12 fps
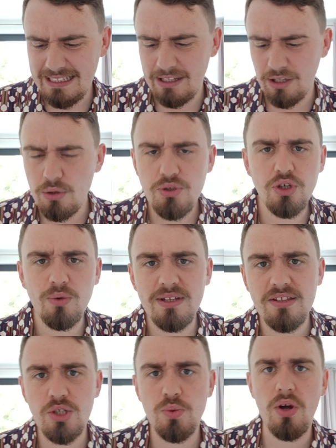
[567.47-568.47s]
Who's going to win
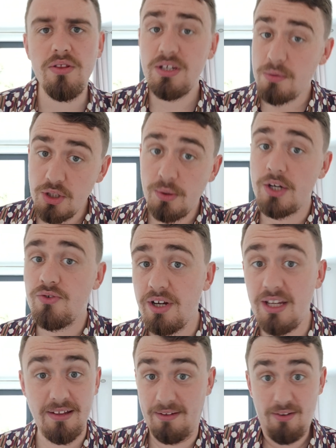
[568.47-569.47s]
this one? This one's quite
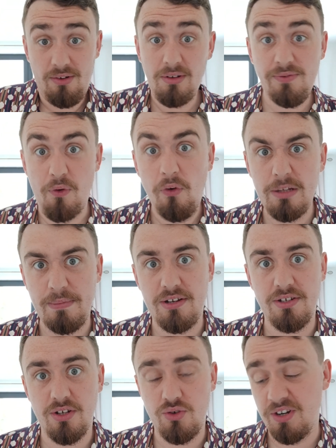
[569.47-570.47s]
tricky though. All four of these
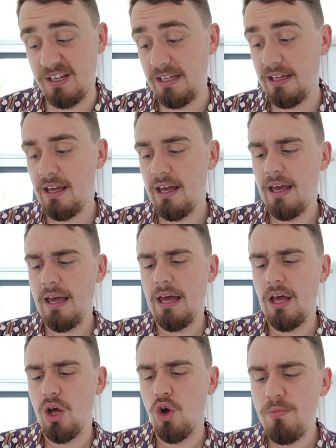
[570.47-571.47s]
matches are tricky.
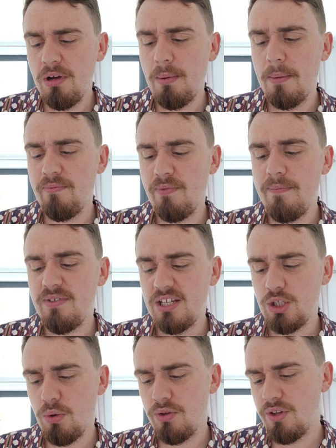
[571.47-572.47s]
Who am I going to win for
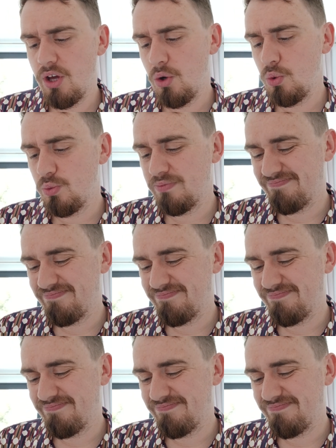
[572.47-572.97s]
this one though?